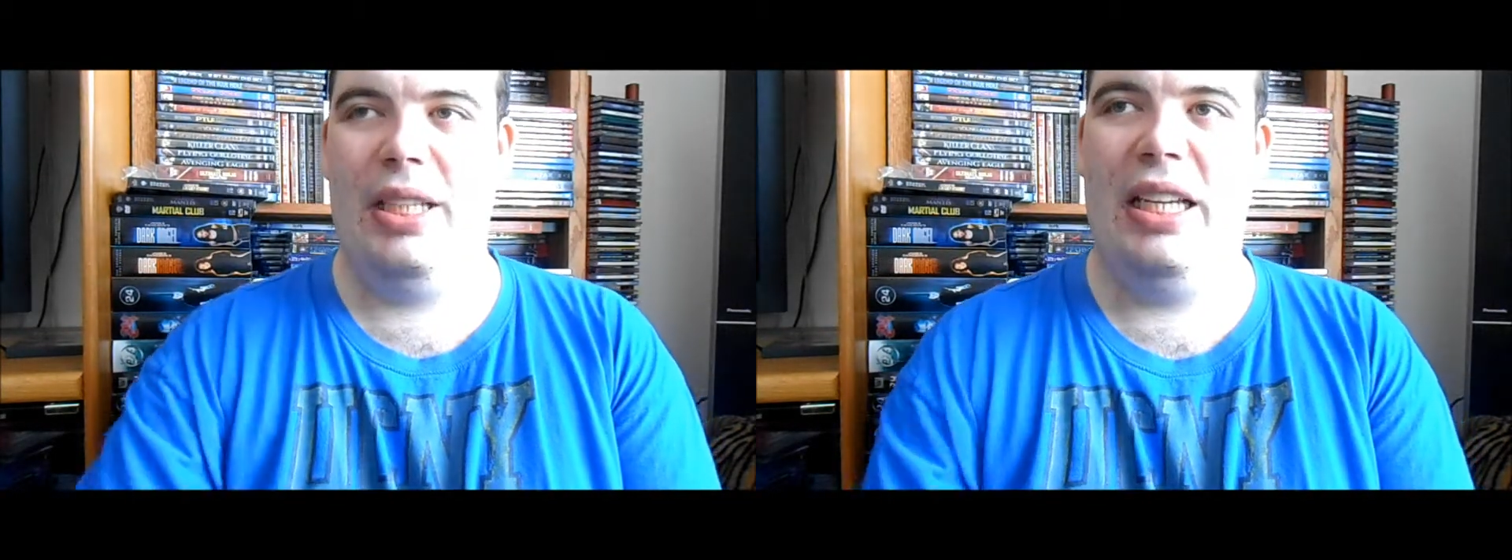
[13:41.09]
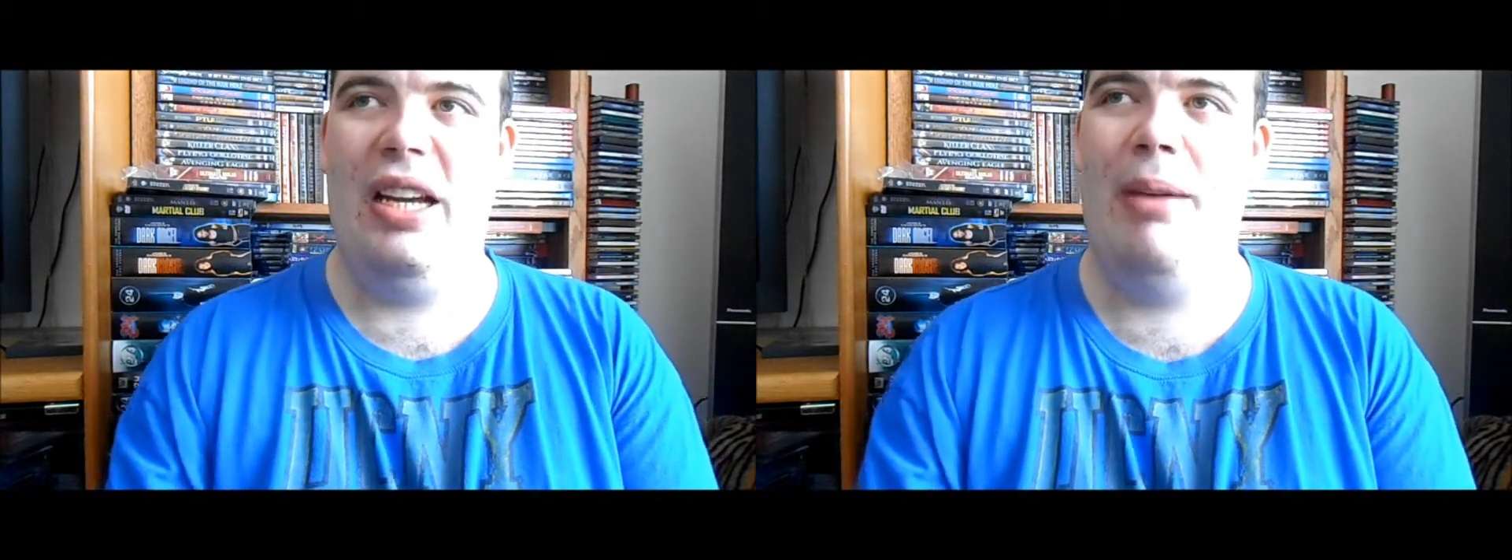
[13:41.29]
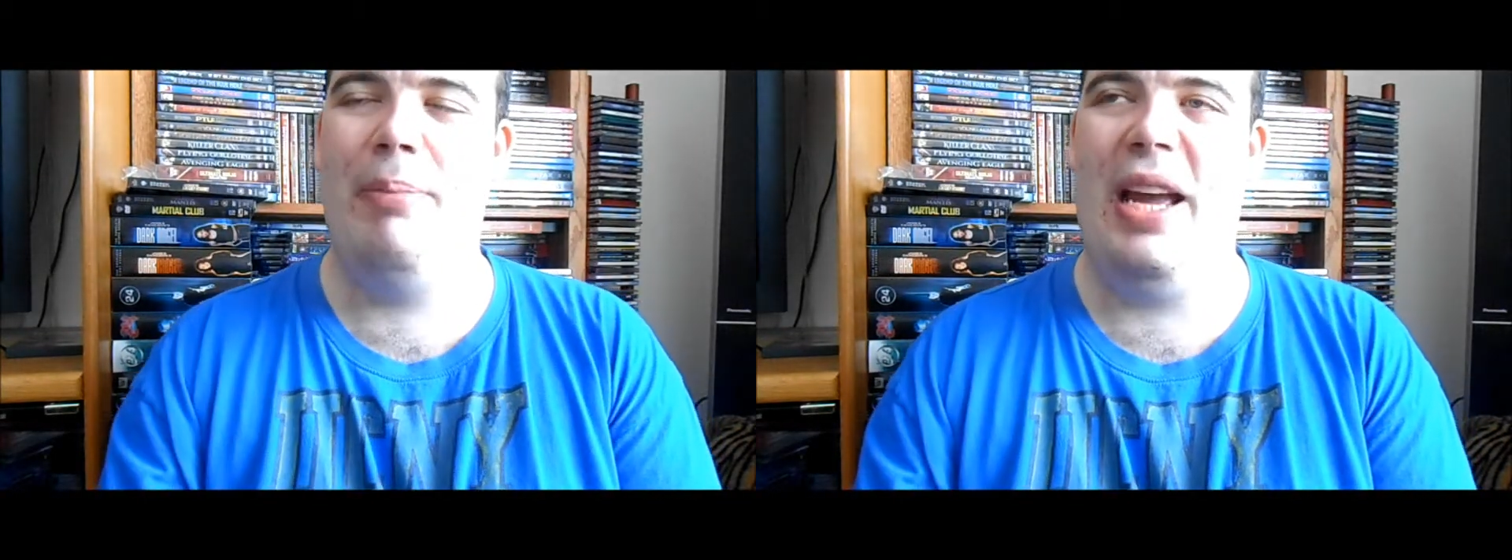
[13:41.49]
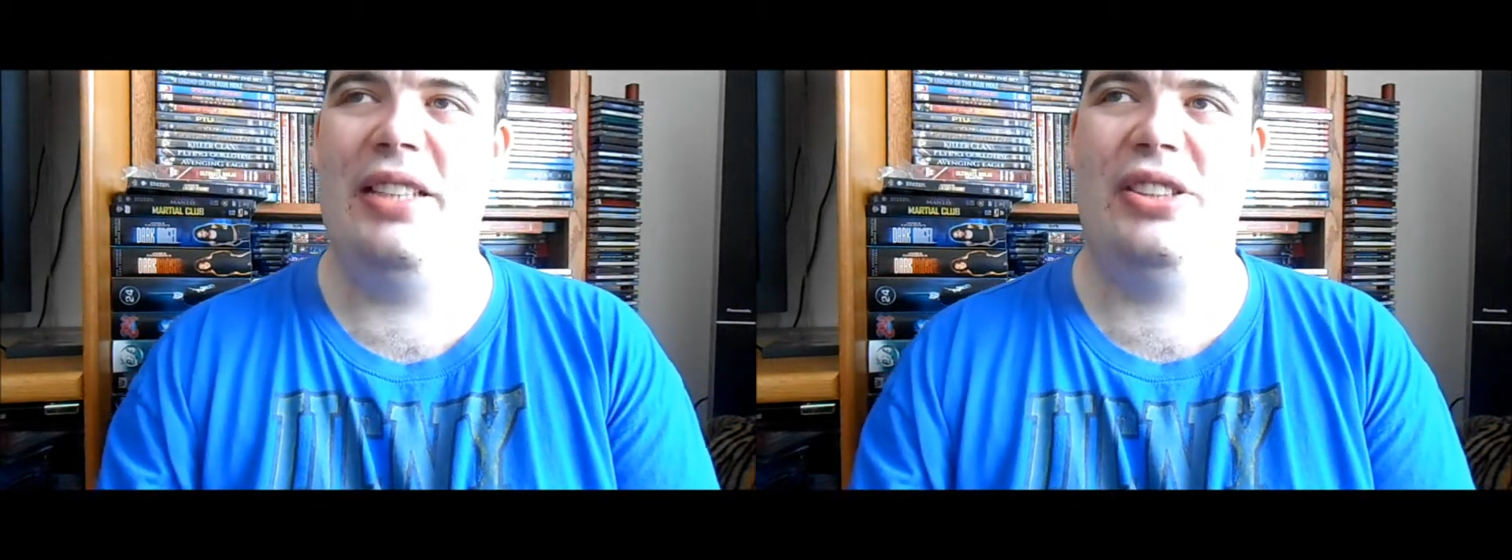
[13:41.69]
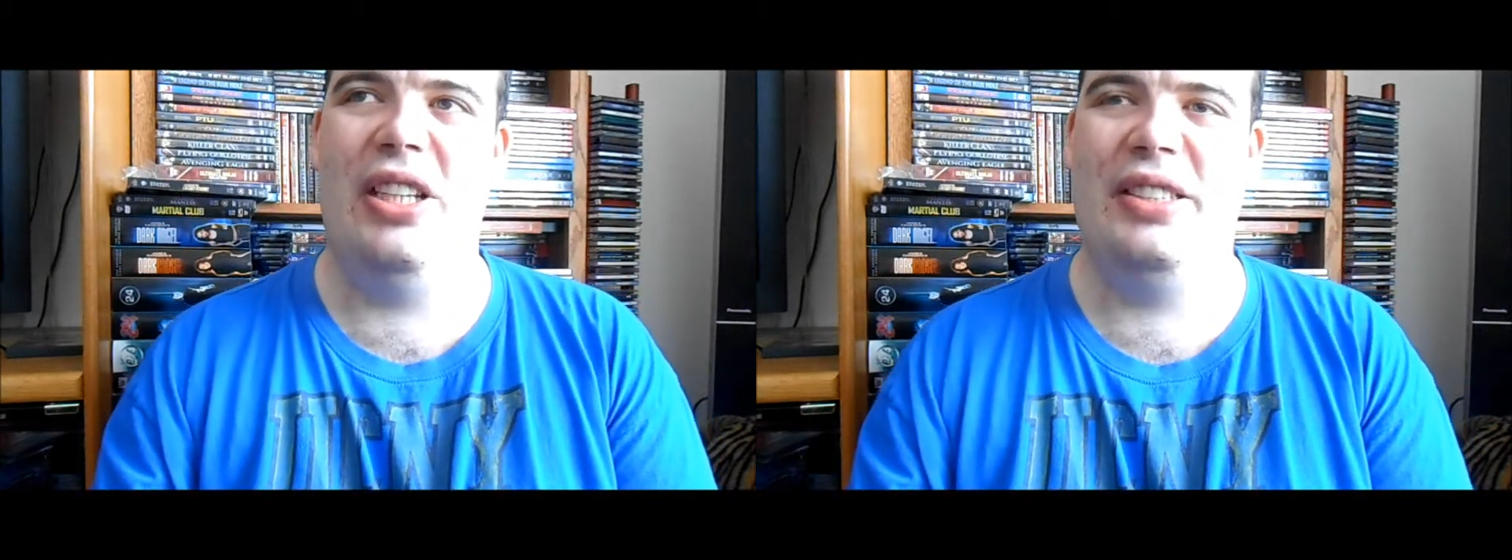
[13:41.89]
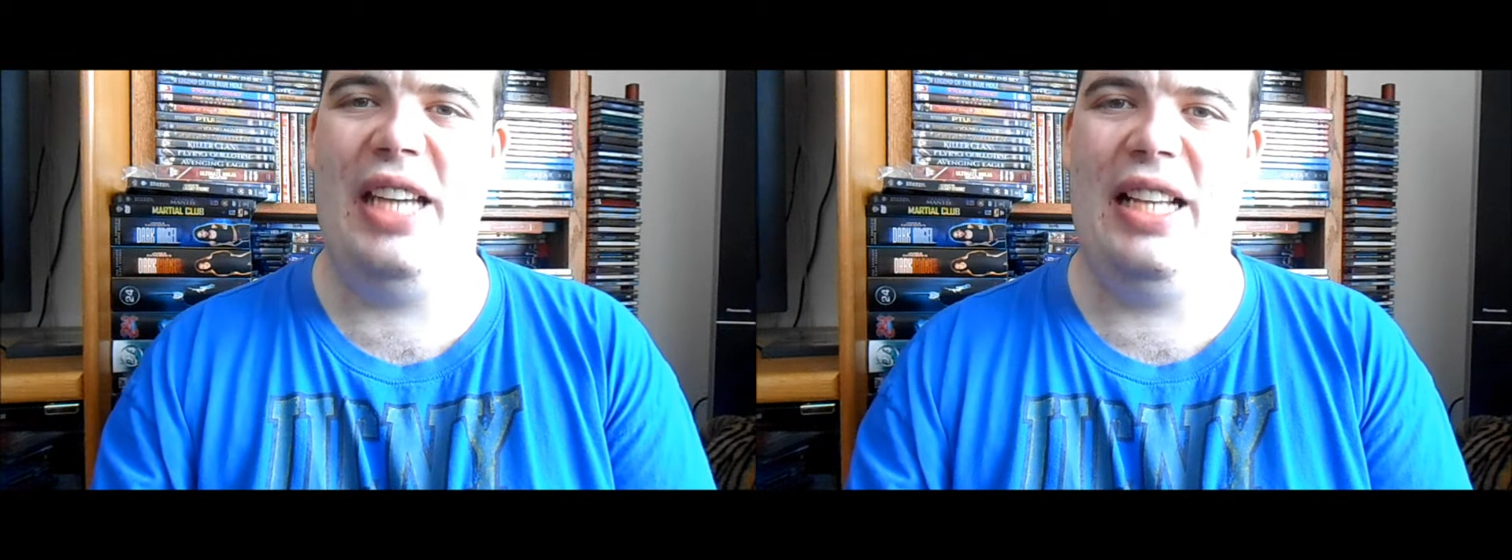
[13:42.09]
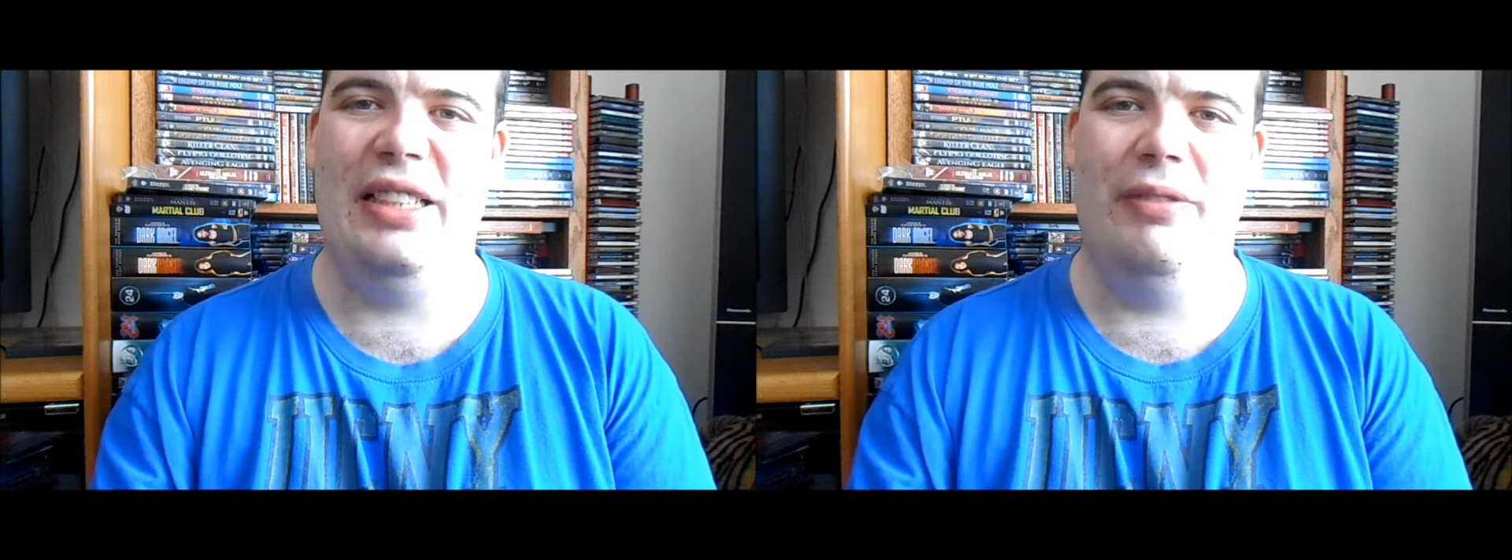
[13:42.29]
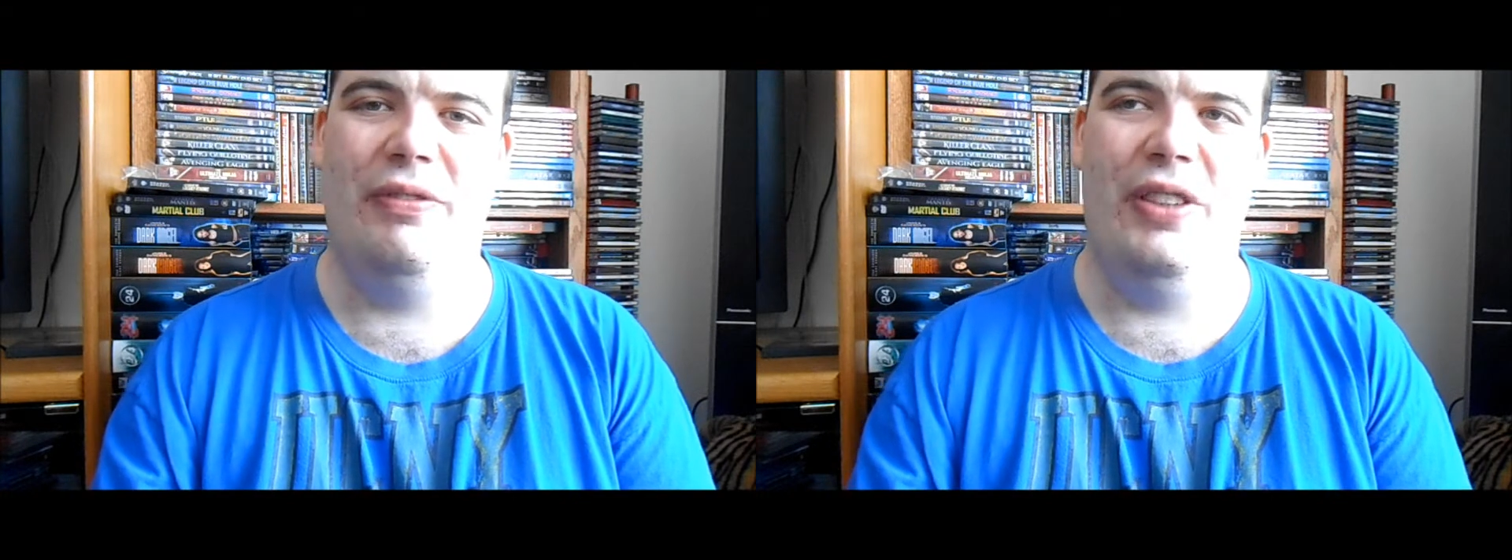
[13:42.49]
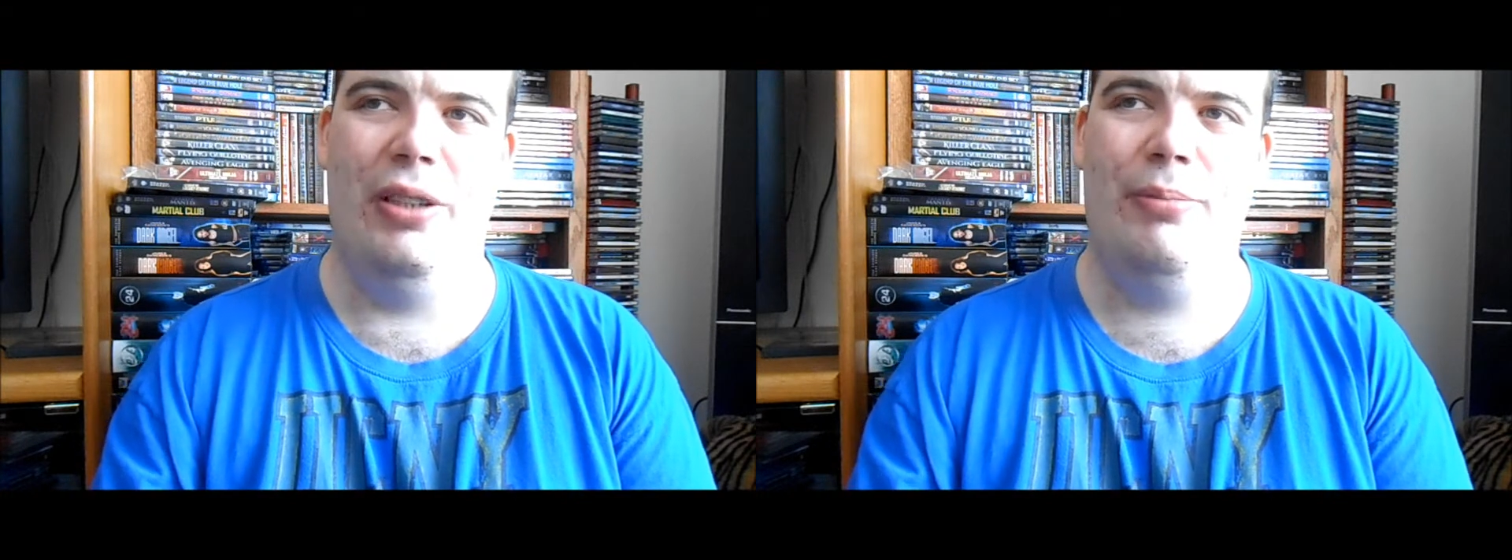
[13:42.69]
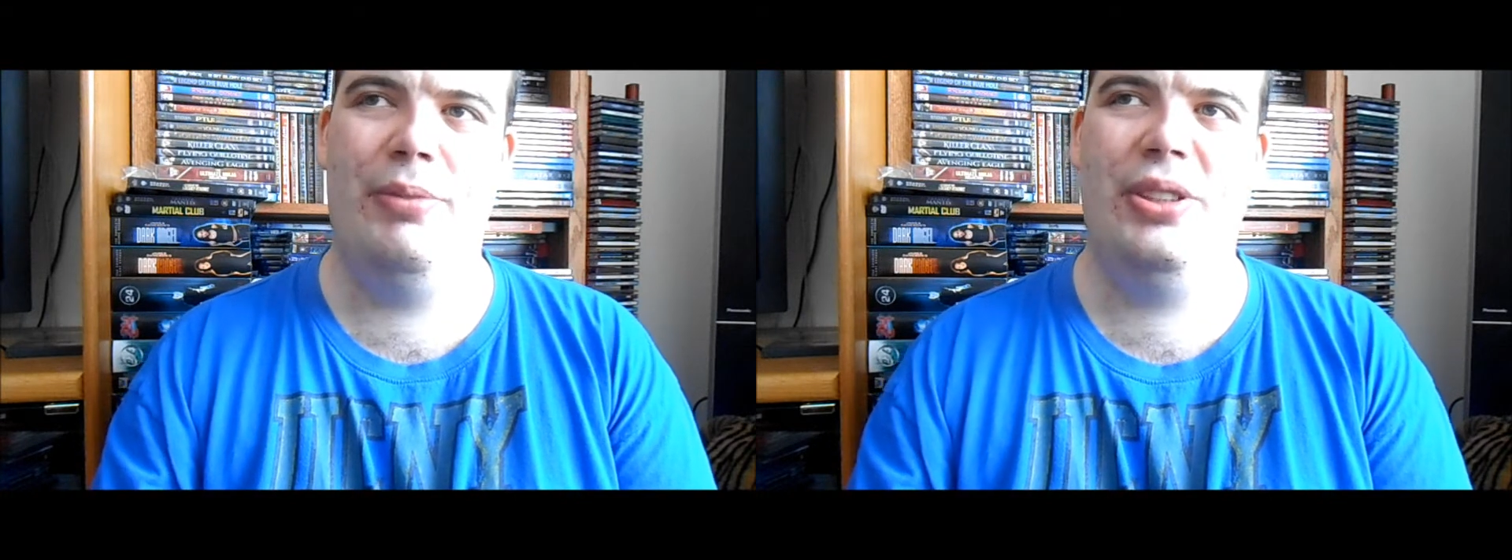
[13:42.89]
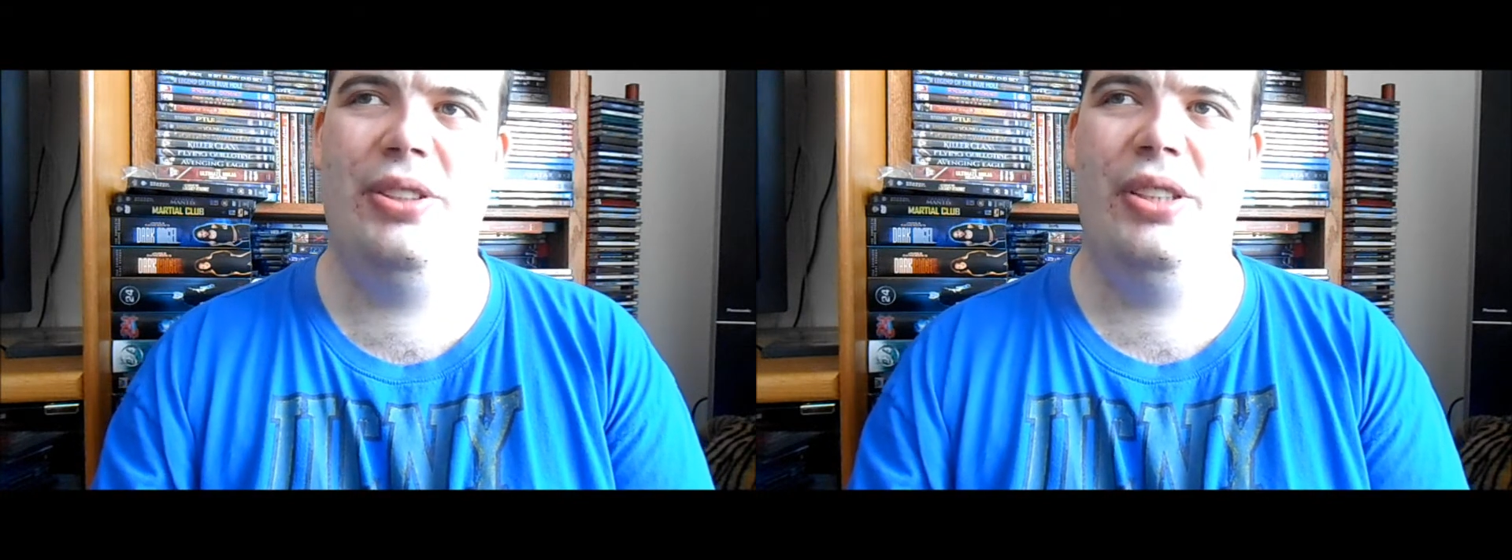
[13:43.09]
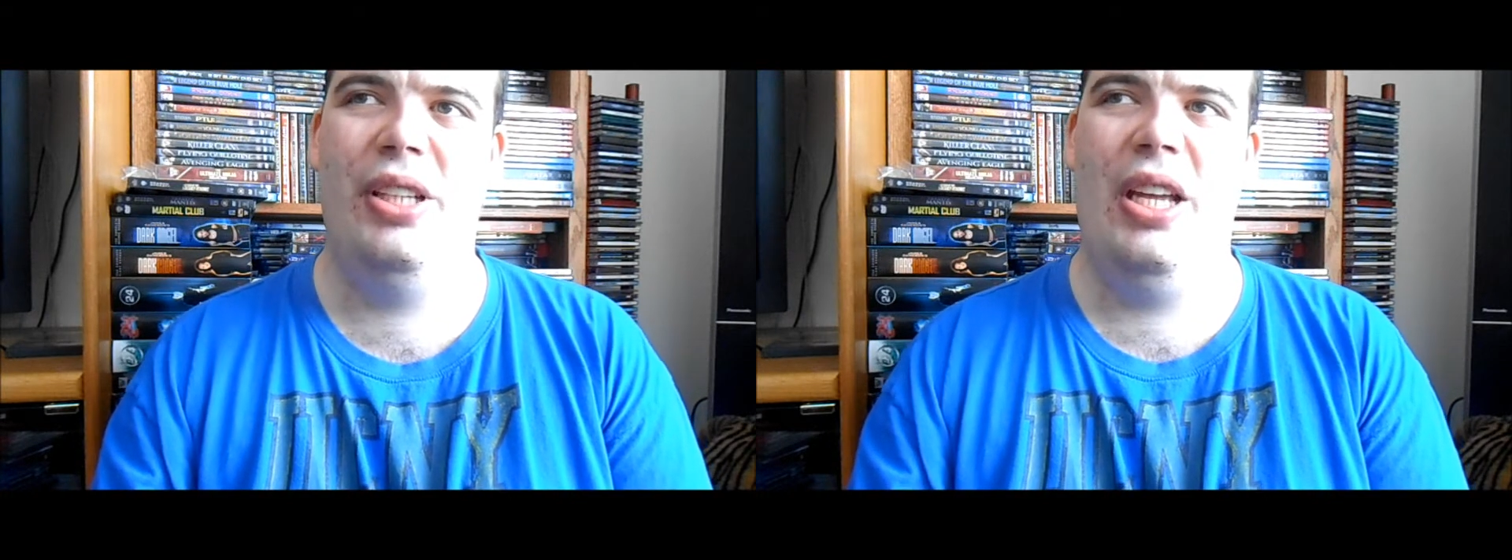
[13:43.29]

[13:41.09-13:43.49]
going back to Italian films,